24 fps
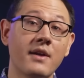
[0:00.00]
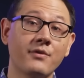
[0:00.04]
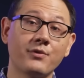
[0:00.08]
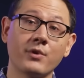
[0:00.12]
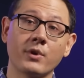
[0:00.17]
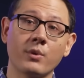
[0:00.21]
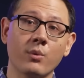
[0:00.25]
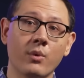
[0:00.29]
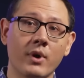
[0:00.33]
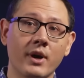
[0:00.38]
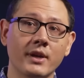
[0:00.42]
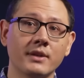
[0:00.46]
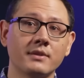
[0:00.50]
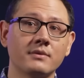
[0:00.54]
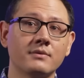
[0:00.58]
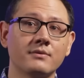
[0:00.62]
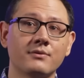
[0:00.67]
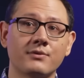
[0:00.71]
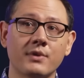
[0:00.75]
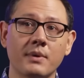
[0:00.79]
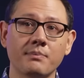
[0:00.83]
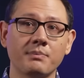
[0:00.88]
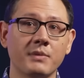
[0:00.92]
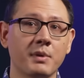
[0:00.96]
Everyone,
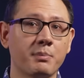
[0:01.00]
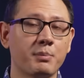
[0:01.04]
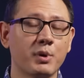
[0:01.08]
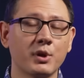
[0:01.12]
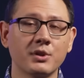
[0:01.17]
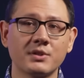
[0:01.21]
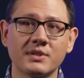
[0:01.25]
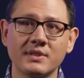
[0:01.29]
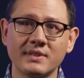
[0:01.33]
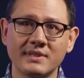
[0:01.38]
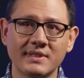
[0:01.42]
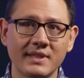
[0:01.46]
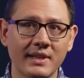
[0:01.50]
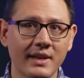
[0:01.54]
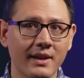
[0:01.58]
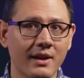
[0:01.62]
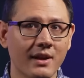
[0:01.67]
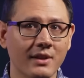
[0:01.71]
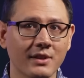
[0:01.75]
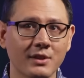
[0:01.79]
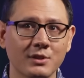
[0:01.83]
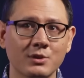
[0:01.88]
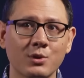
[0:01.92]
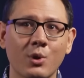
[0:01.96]
from the person sitting
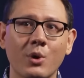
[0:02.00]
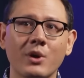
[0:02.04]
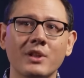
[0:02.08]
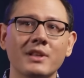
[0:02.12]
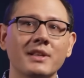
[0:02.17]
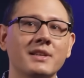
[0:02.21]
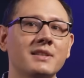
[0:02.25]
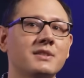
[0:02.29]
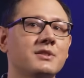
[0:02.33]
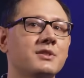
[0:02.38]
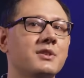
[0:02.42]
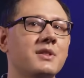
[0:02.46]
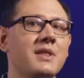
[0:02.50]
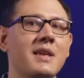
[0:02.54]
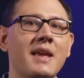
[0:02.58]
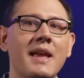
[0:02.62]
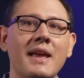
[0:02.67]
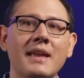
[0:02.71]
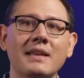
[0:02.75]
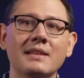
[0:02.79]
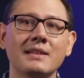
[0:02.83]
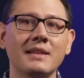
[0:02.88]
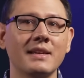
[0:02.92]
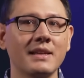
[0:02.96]
on the toilet, to the
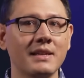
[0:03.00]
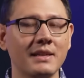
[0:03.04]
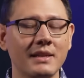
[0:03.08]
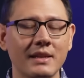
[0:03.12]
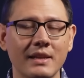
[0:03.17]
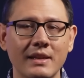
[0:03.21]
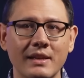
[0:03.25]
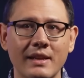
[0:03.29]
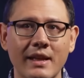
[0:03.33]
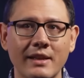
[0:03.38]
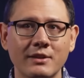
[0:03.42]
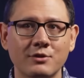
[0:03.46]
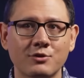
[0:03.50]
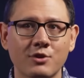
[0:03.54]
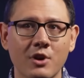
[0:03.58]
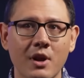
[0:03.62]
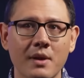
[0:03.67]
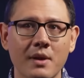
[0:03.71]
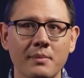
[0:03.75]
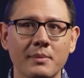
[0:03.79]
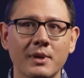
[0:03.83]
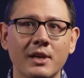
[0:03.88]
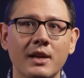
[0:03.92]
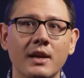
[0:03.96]
alien in
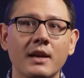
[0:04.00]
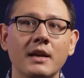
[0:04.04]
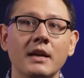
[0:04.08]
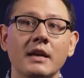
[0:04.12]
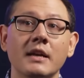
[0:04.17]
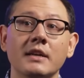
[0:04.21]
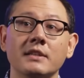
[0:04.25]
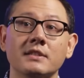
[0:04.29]
Andromeda,